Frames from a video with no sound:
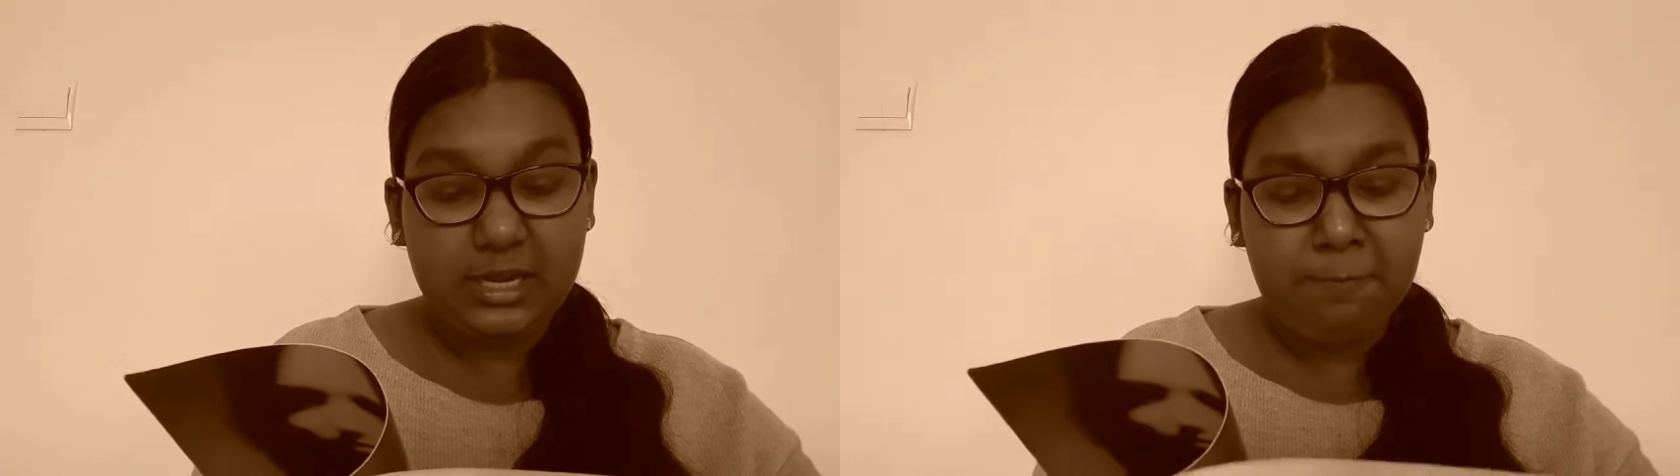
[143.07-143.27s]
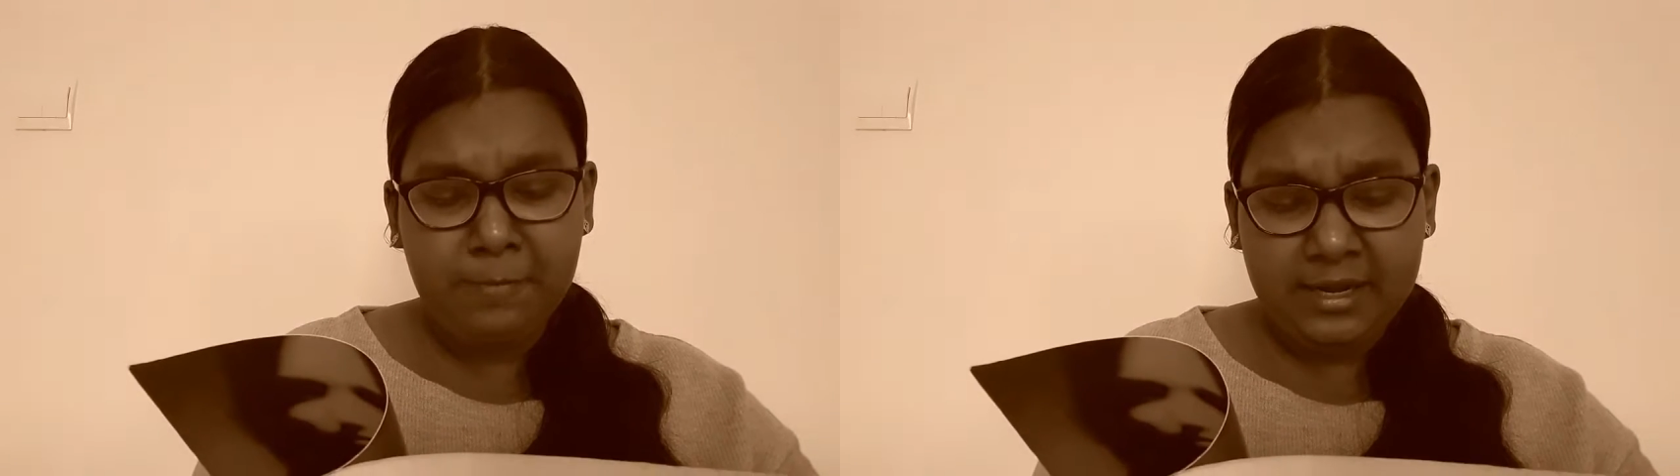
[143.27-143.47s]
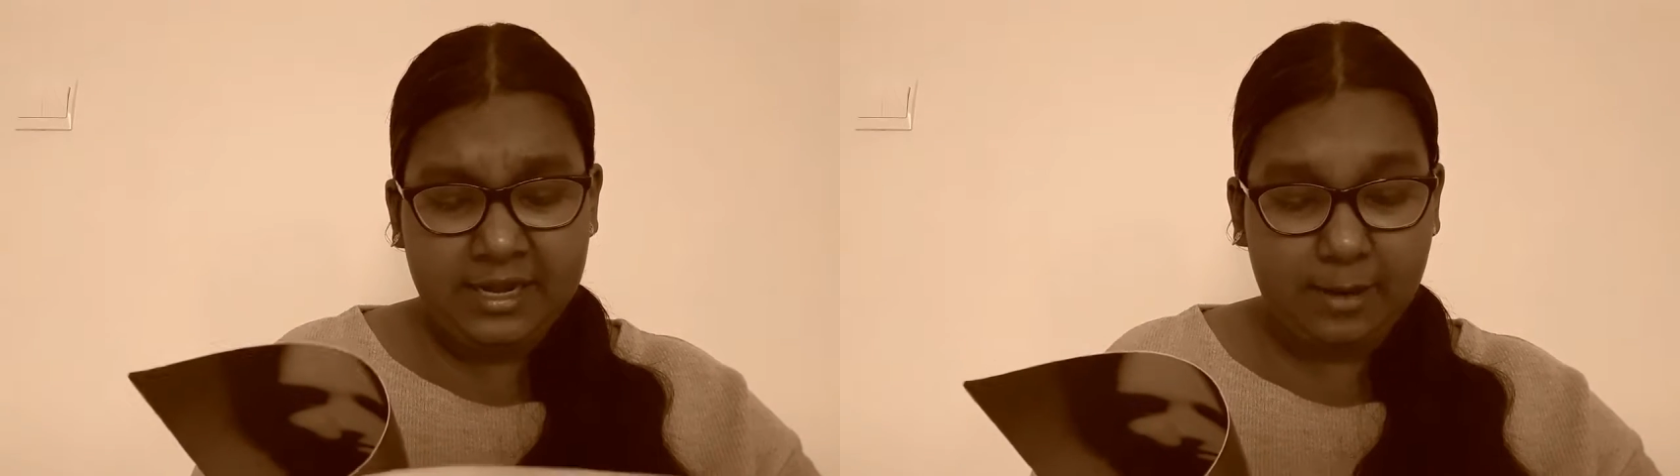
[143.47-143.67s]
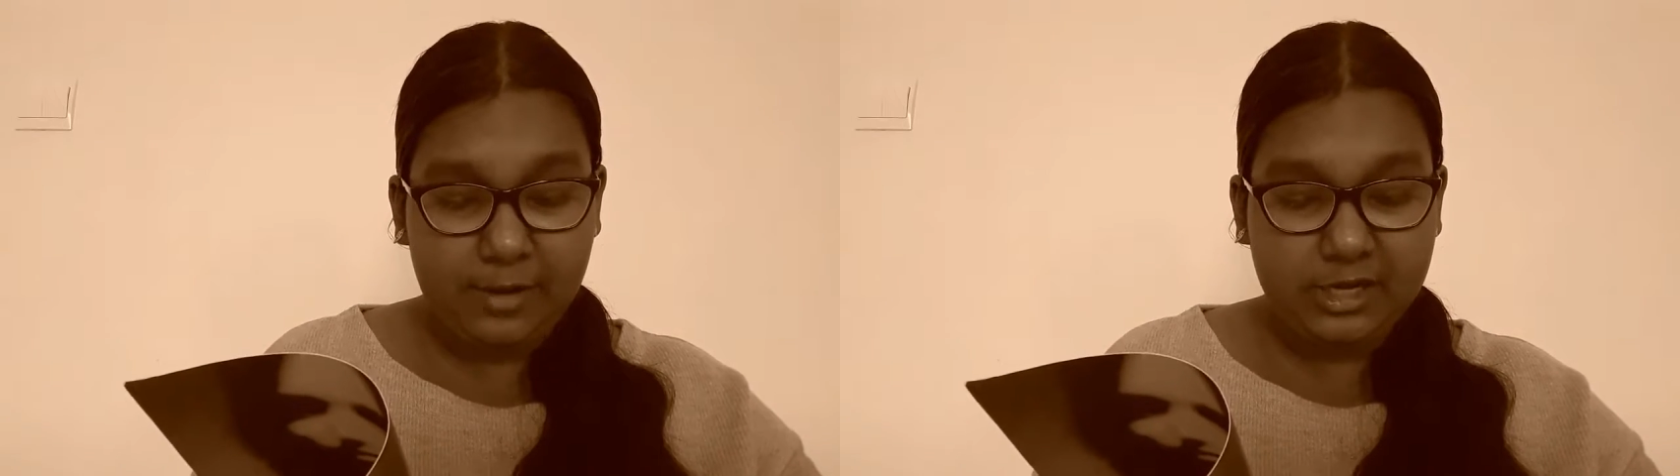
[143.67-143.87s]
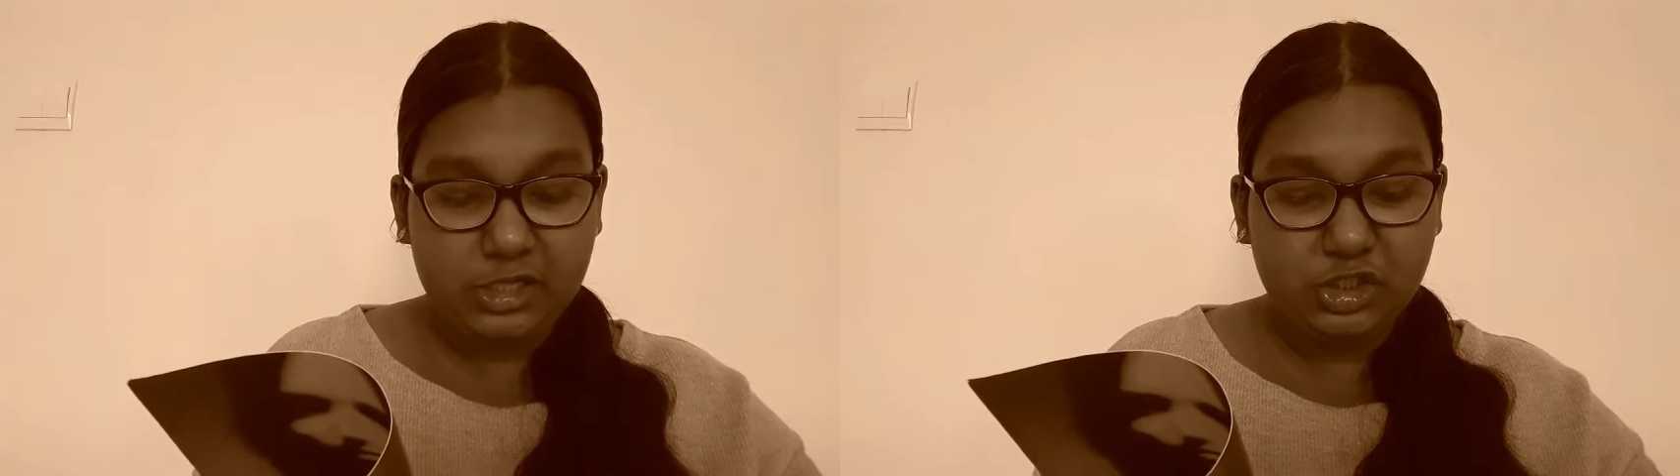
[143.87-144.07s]
in many
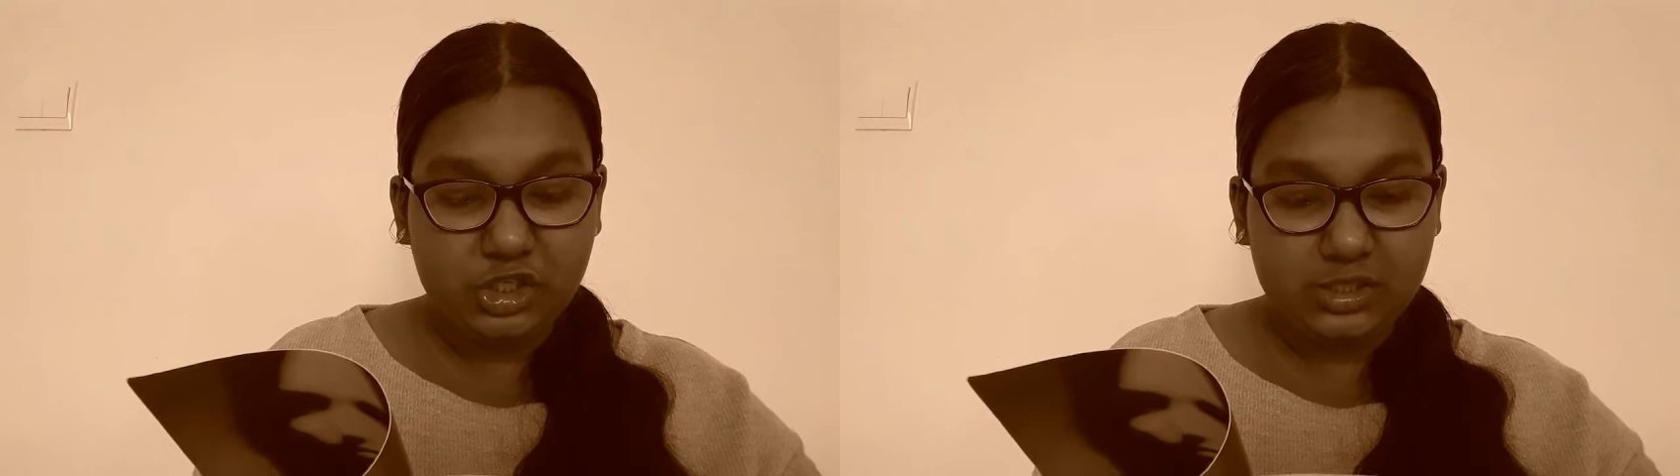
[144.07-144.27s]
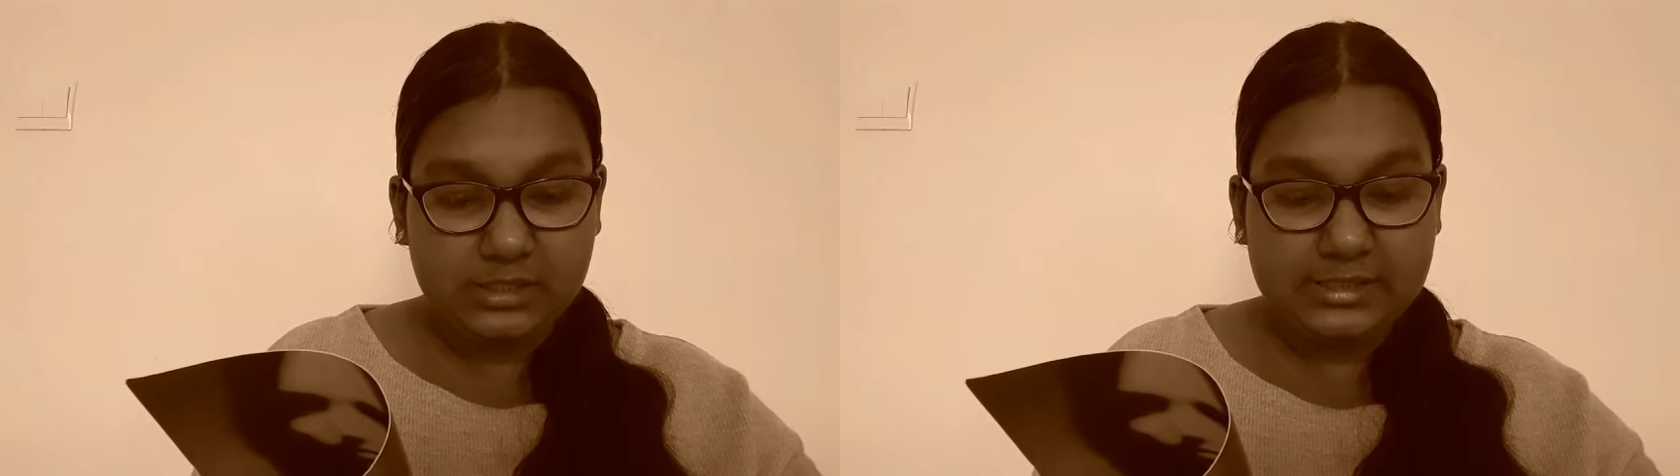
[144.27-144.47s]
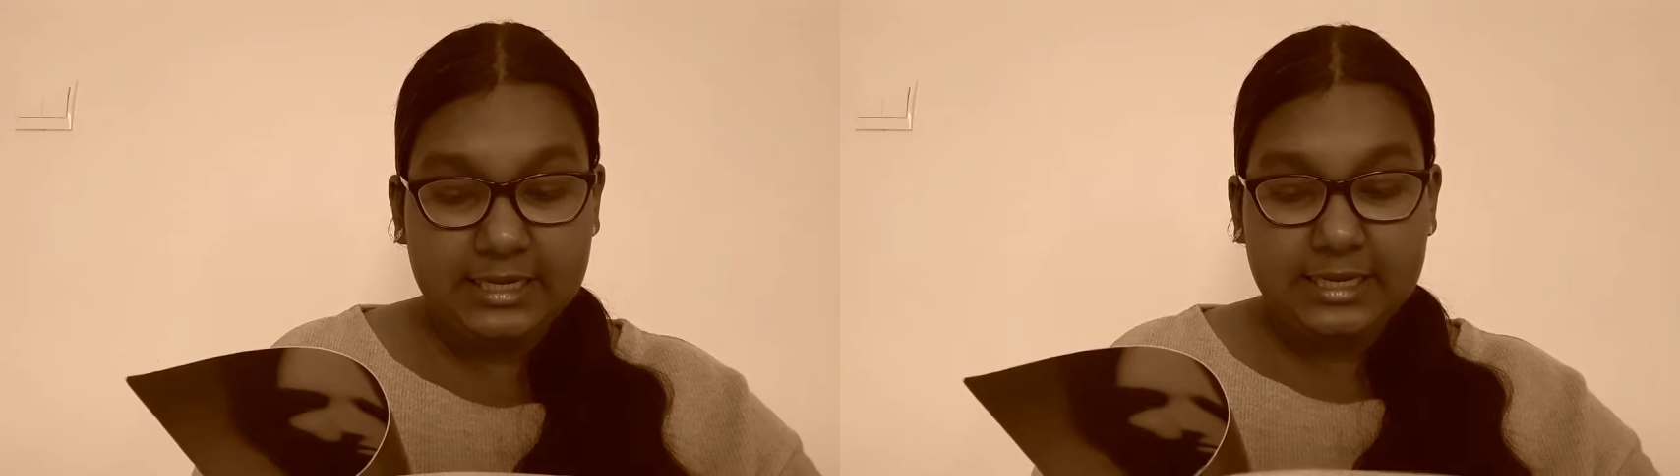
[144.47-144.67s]
American journals,